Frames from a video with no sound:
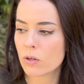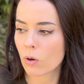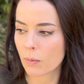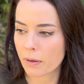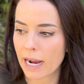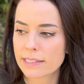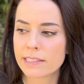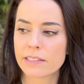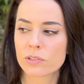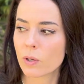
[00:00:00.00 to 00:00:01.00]
or a
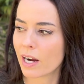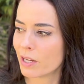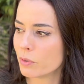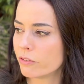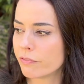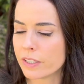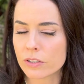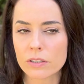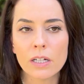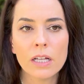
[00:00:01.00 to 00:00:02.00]
practice where I would
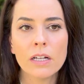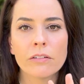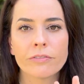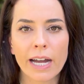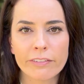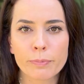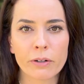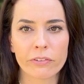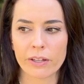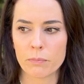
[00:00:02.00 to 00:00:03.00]
feel
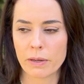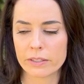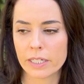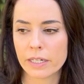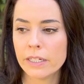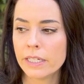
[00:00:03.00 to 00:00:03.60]
5% better?